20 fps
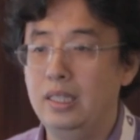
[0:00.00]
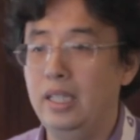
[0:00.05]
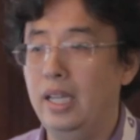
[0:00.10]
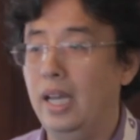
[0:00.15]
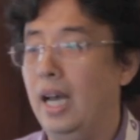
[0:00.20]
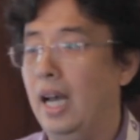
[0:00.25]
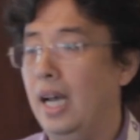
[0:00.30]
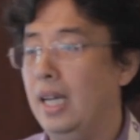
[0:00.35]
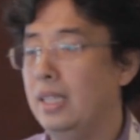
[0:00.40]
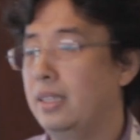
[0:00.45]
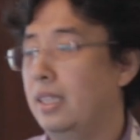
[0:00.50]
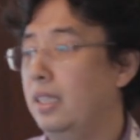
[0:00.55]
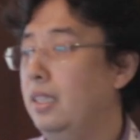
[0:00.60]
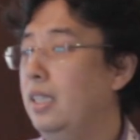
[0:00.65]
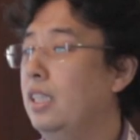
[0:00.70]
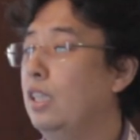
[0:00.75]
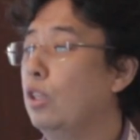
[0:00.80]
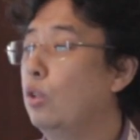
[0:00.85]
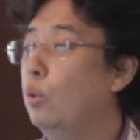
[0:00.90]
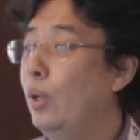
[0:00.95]
they ask
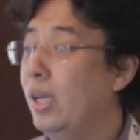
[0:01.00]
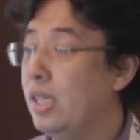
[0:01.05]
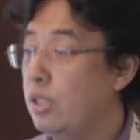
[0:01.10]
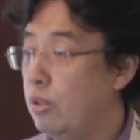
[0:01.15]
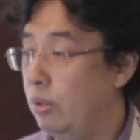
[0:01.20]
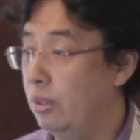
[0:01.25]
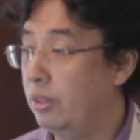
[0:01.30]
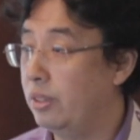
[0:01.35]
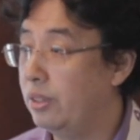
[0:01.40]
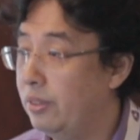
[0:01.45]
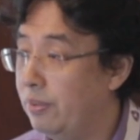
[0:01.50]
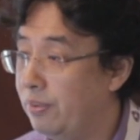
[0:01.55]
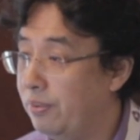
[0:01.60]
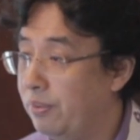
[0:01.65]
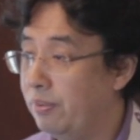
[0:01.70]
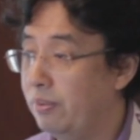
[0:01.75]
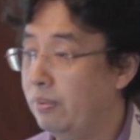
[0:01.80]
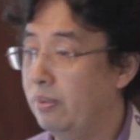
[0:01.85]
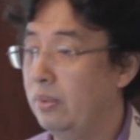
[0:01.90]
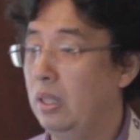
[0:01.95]
another questions
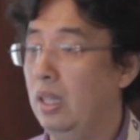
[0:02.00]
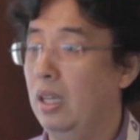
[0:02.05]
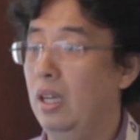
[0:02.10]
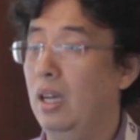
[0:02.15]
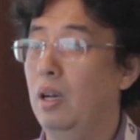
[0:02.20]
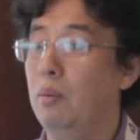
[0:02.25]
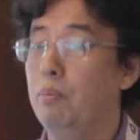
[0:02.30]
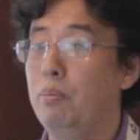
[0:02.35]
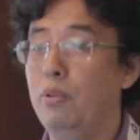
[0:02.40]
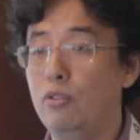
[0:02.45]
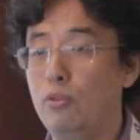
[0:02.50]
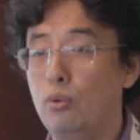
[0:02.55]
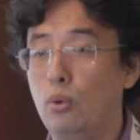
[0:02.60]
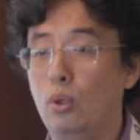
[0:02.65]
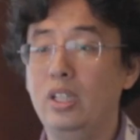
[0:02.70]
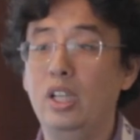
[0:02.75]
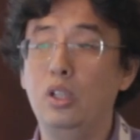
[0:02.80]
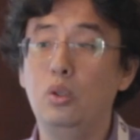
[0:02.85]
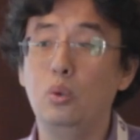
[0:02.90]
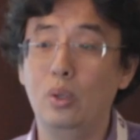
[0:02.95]

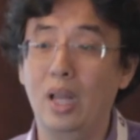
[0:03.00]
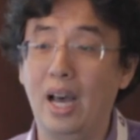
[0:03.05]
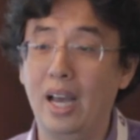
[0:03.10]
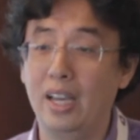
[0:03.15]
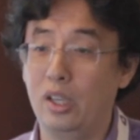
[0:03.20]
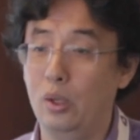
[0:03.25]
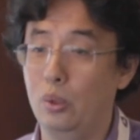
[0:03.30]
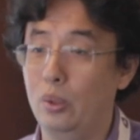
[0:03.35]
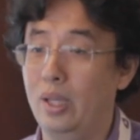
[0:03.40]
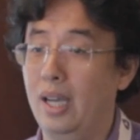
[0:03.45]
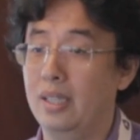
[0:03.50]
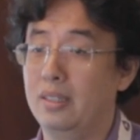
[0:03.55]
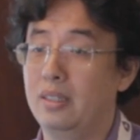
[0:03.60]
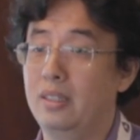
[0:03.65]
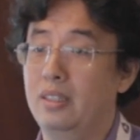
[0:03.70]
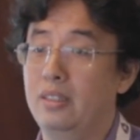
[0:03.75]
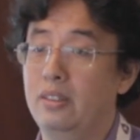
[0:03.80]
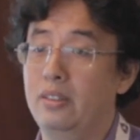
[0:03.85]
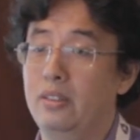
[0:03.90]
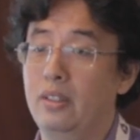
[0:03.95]
before they do the IQ
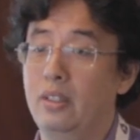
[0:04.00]
test.